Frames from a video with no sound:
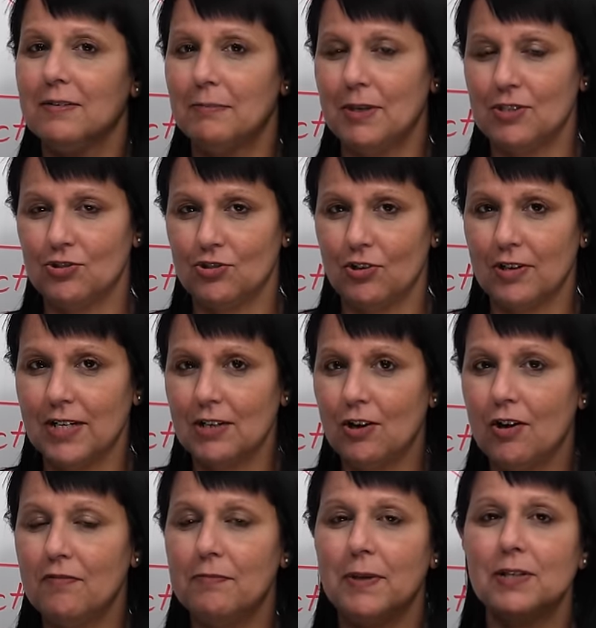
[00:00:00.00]
by starting
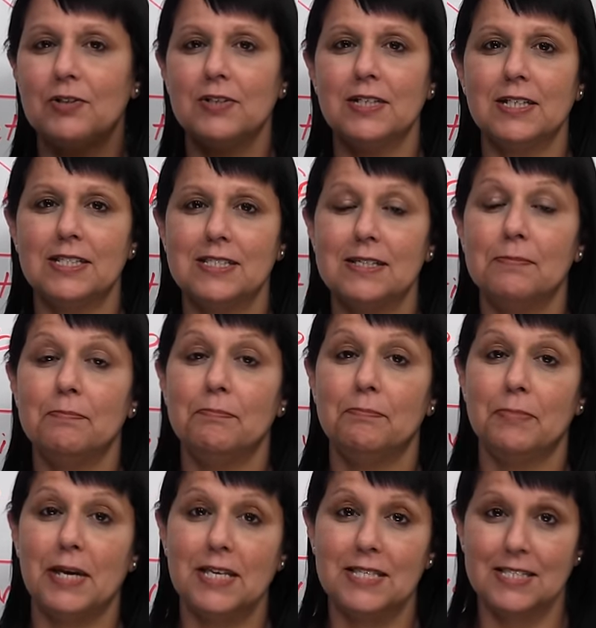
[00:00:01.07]
off by looking at some
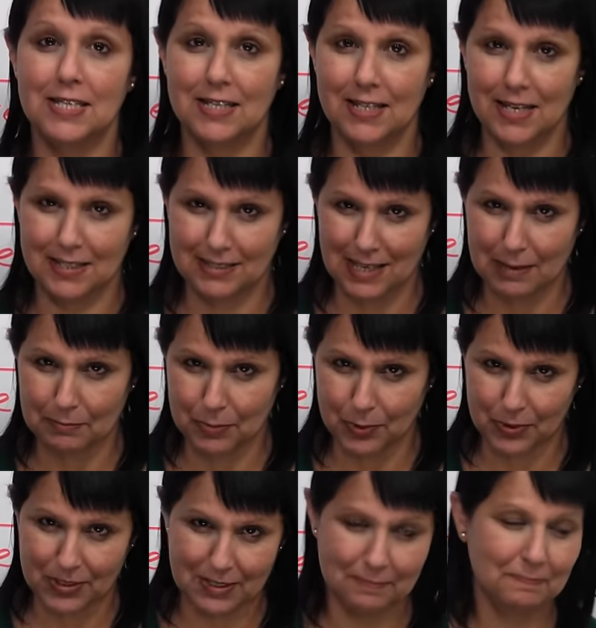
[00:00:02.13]
basic
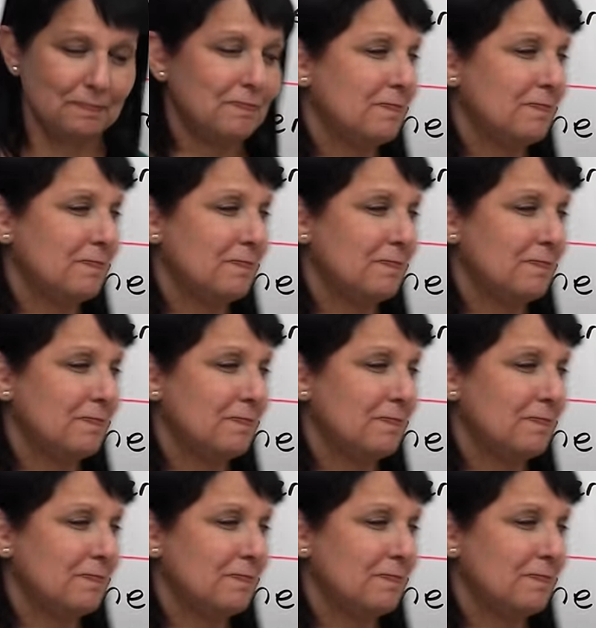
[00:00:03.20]
examples.